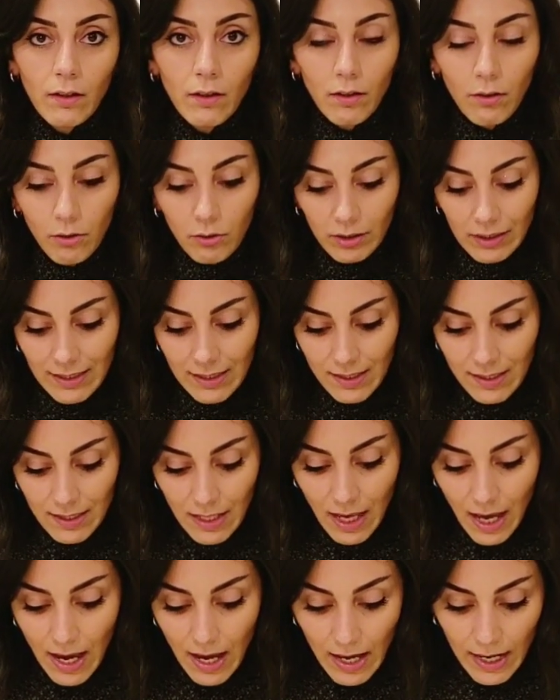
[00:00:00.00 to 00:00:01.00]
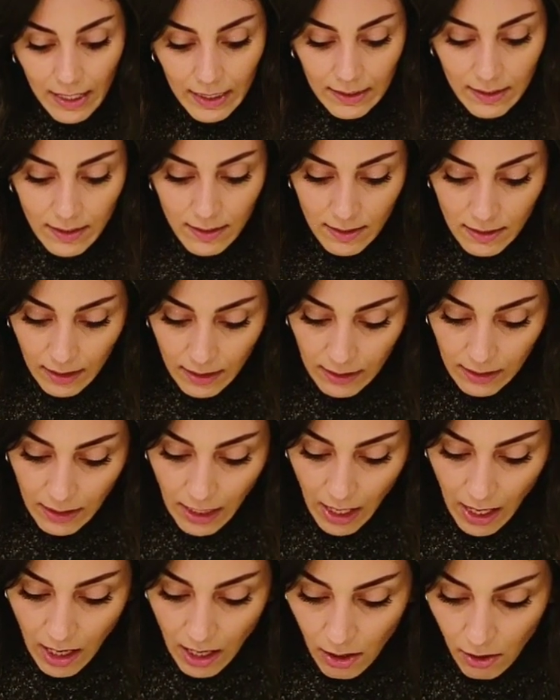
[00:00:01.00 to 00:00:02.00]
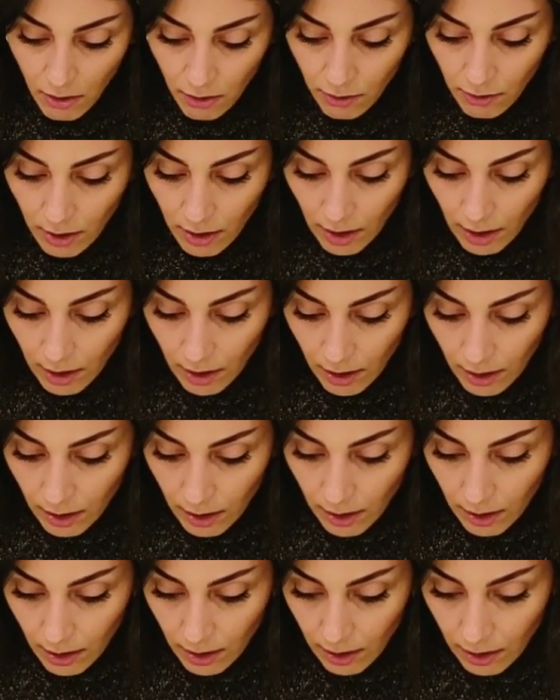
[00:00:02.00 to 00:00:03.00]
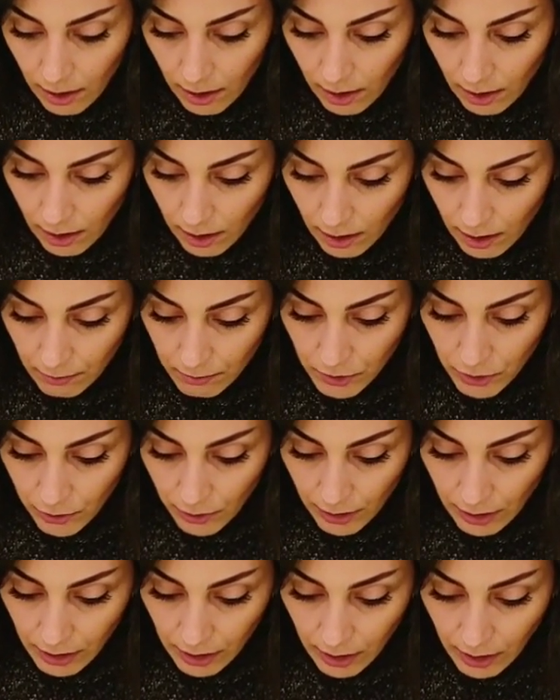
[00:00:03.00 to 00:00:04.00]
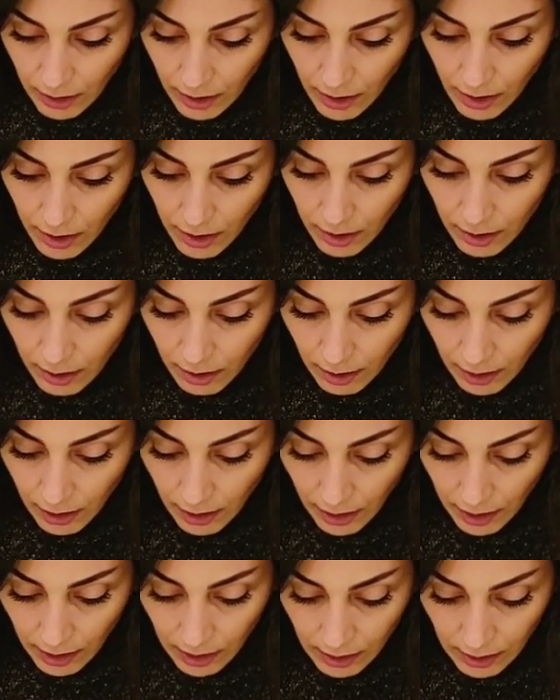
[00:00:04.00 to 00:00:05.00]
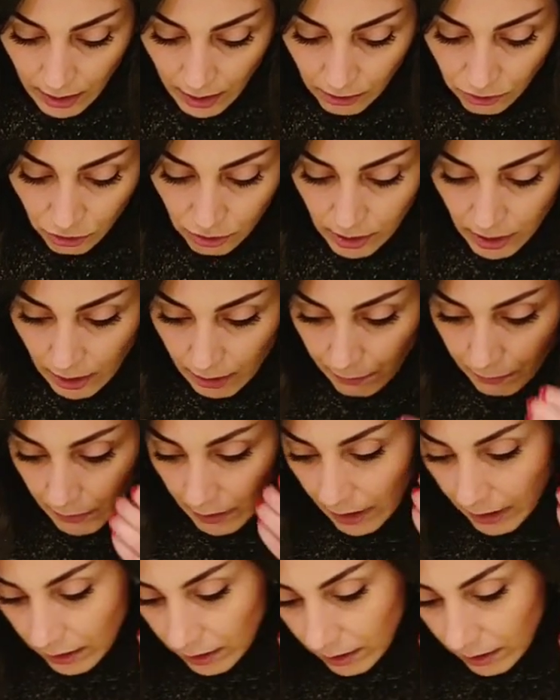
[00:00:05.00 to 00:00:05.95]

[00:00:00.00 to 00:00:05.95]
on the sides, and now I'm doing here. I can actually apply a